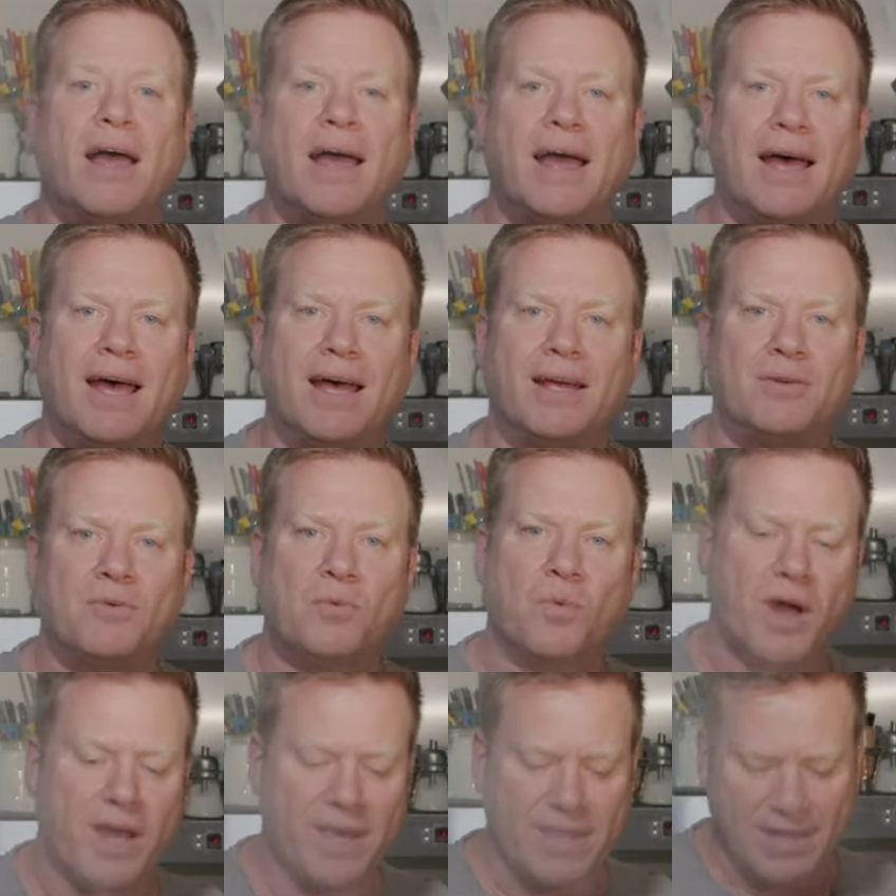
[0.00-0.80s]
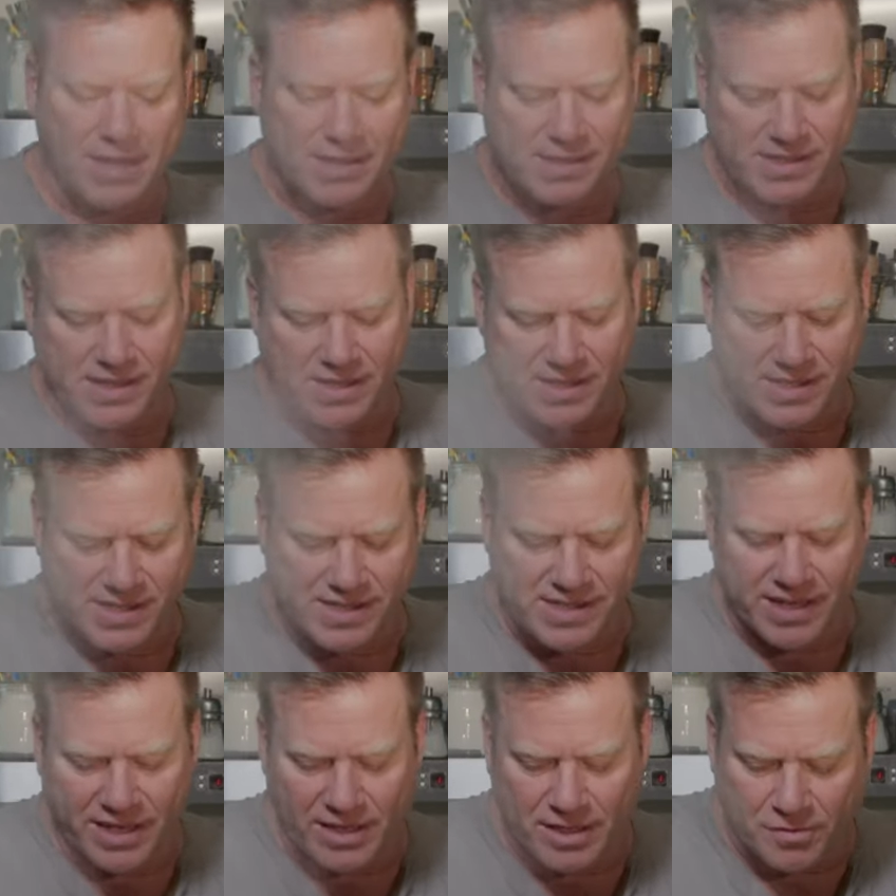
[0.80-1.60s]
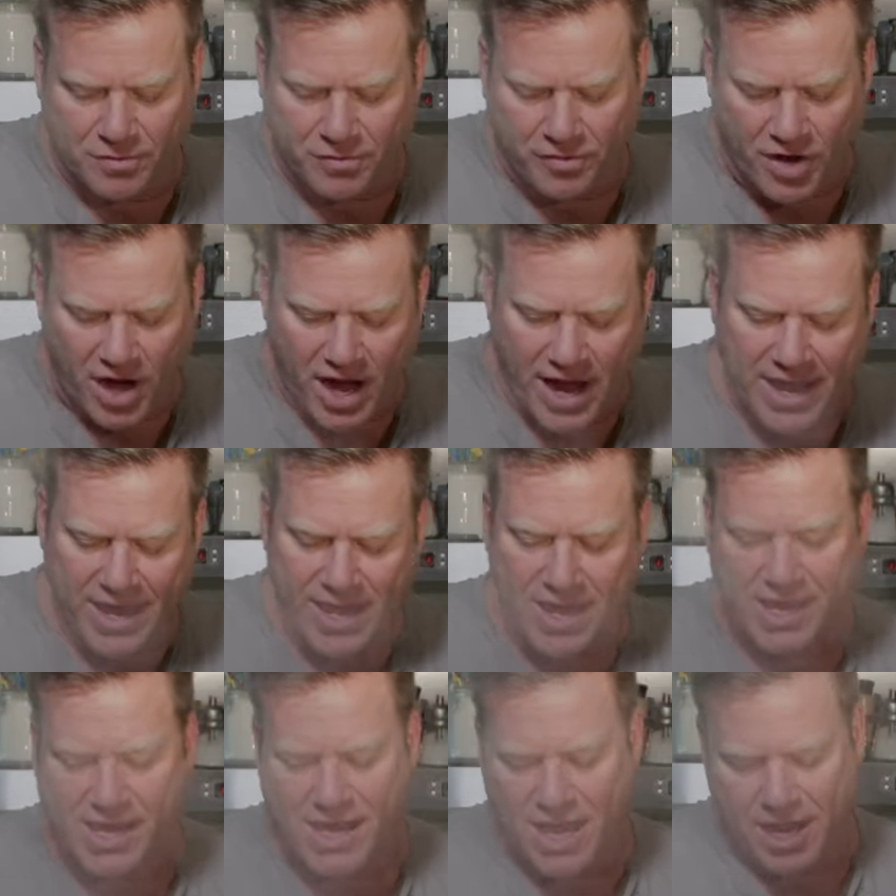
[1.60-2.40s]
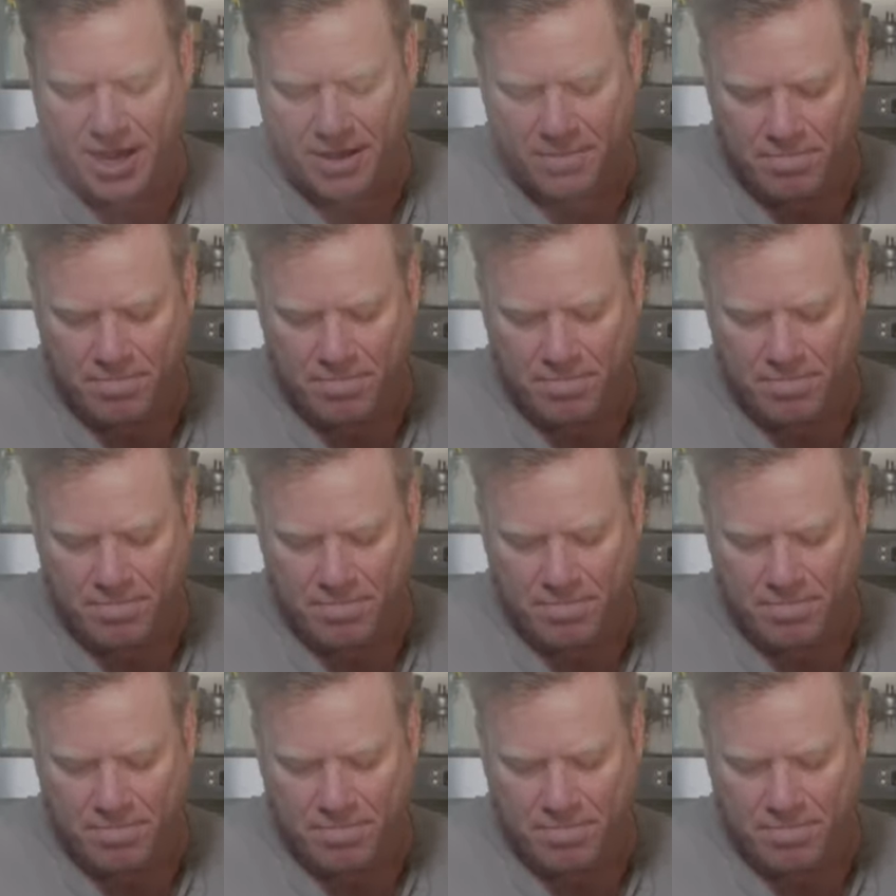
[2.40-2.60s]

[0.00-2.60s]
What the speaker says: And while this is still frying, I